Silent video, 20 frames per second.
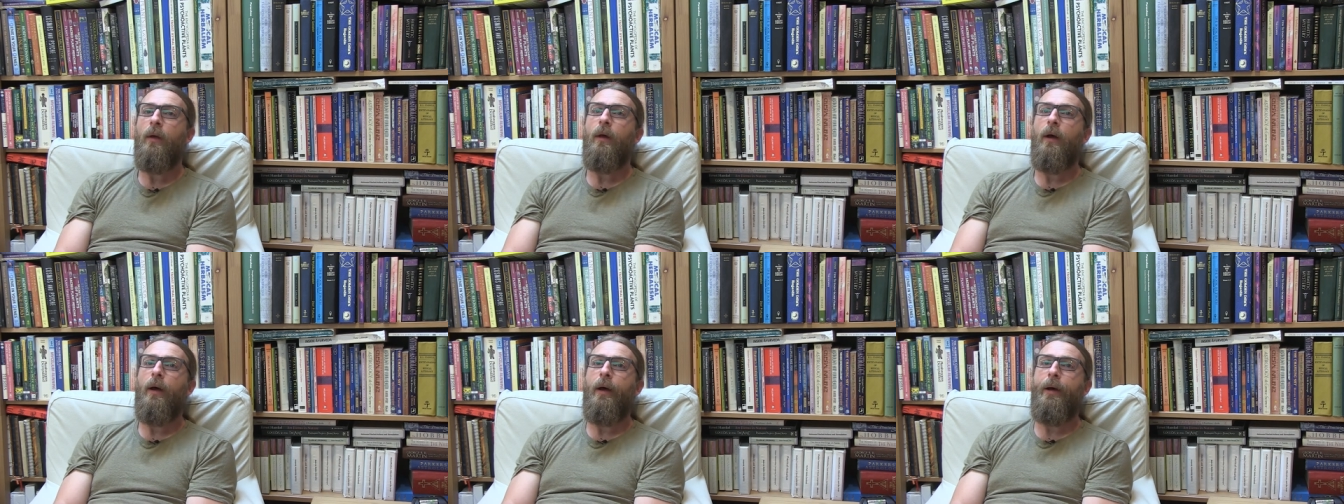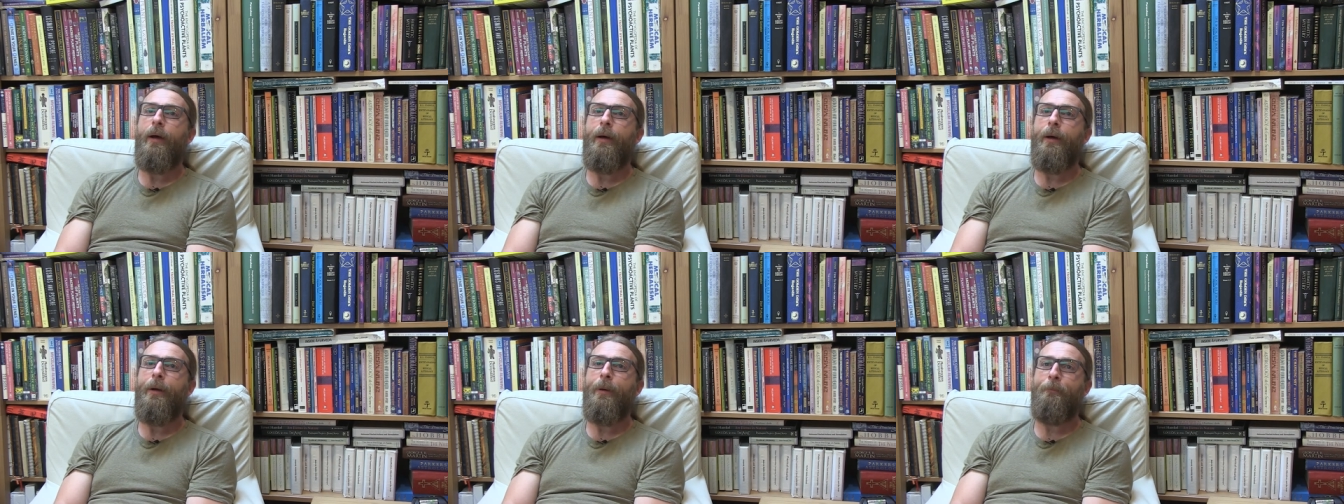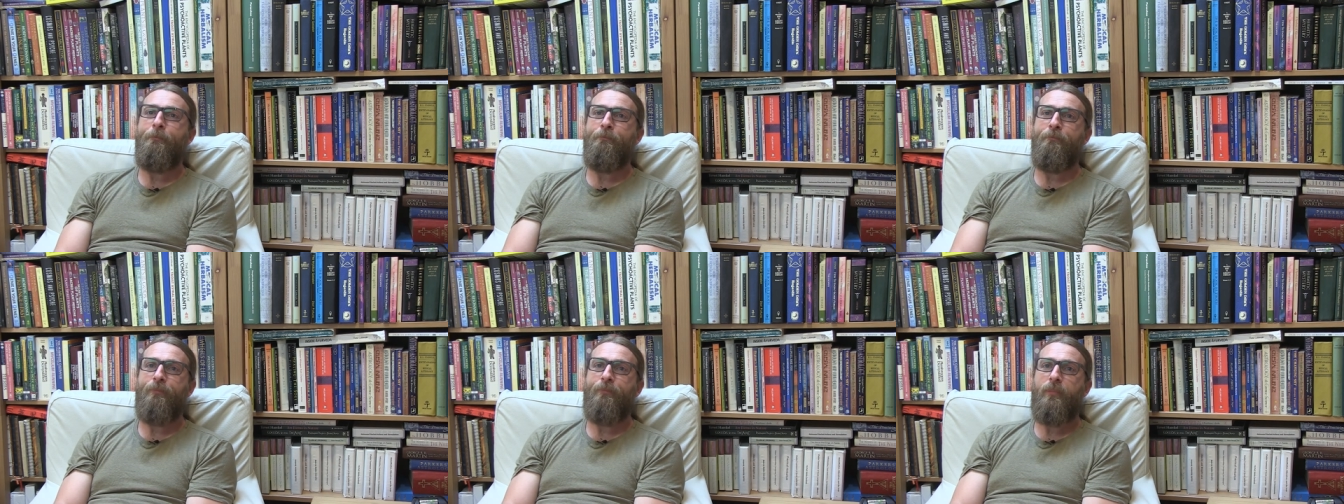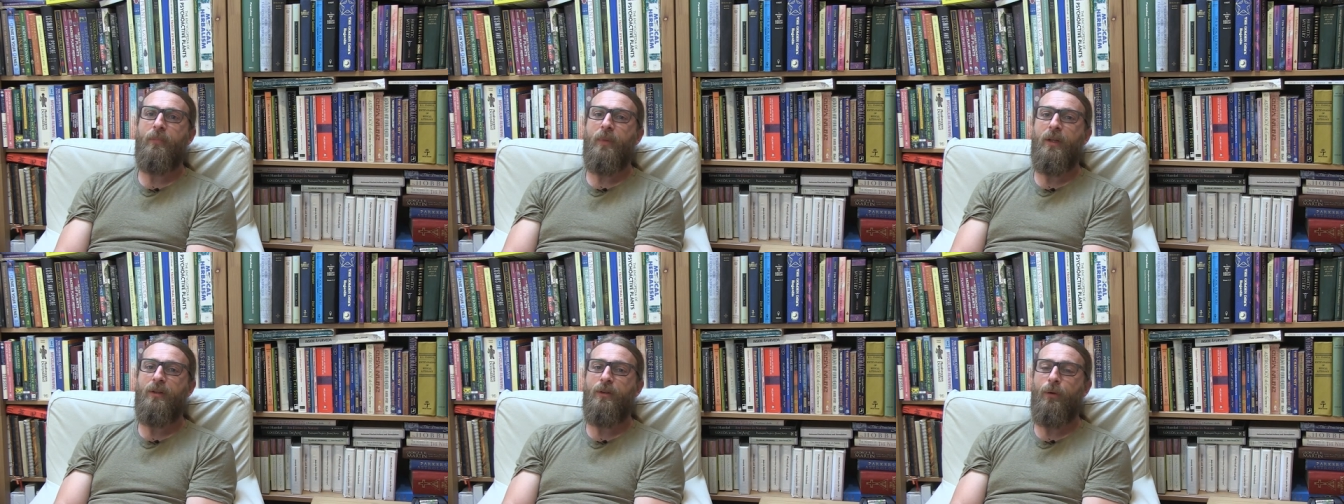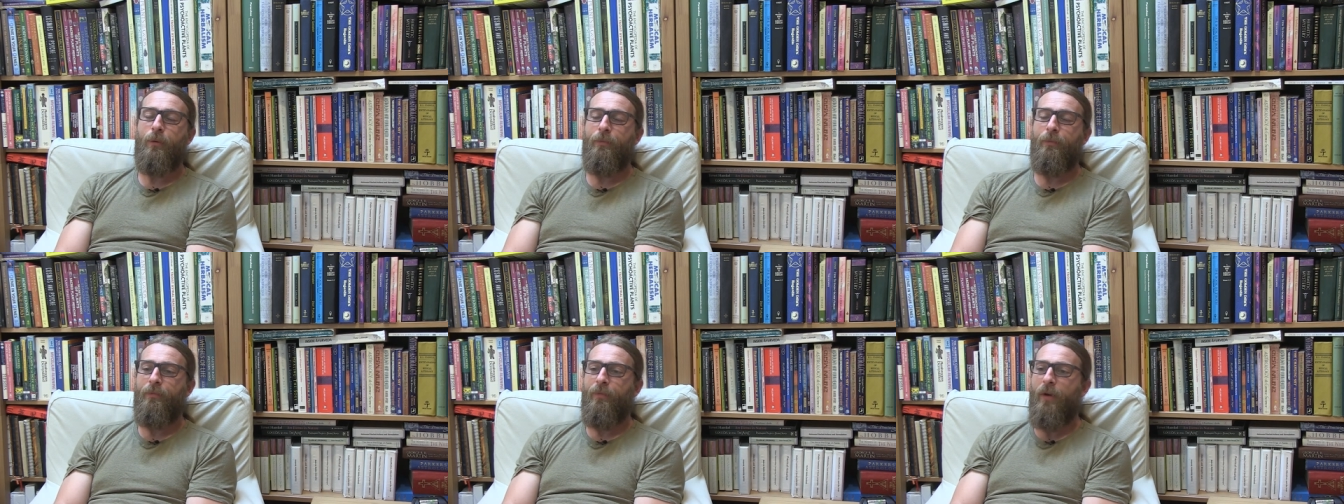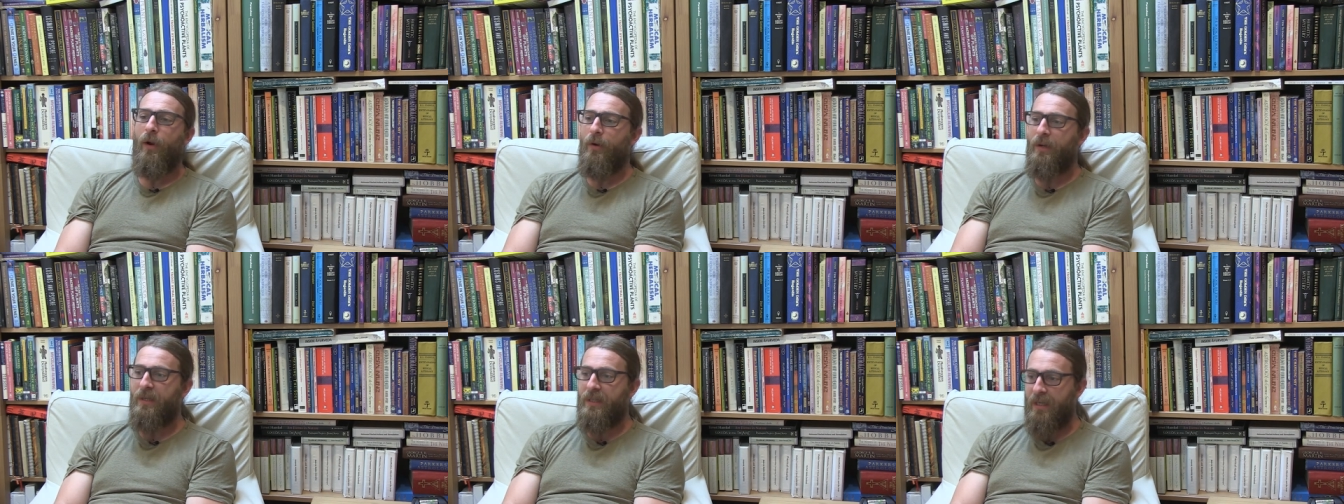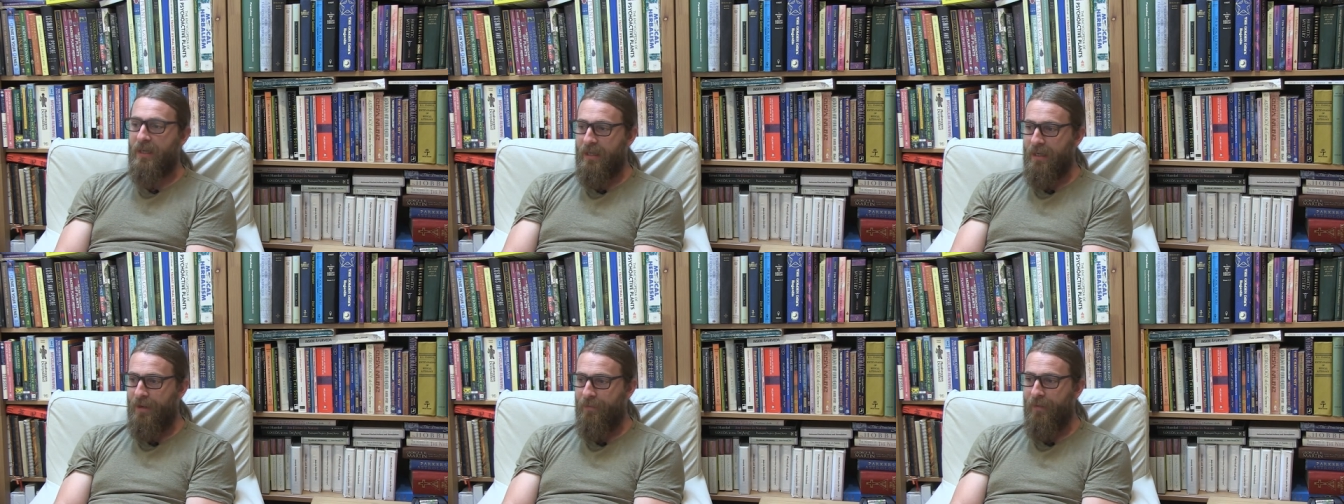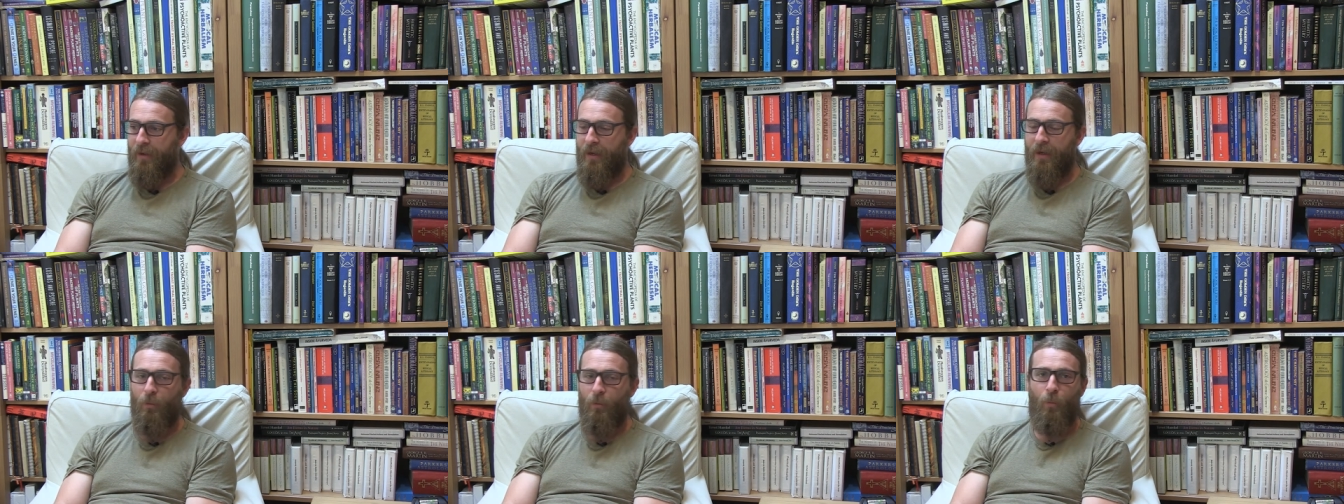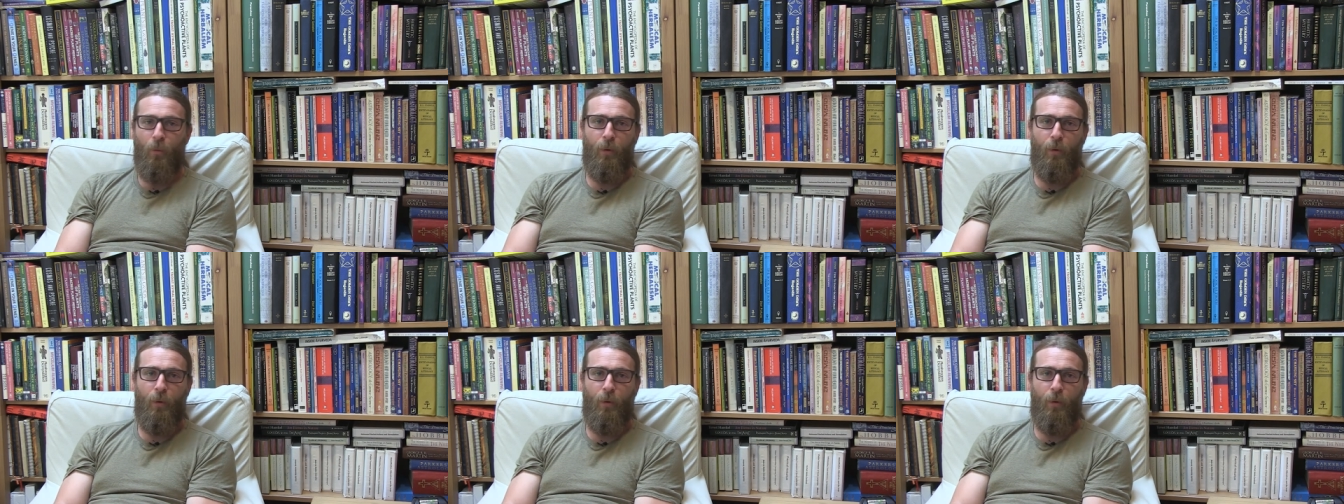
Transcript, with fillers: Um, so very significant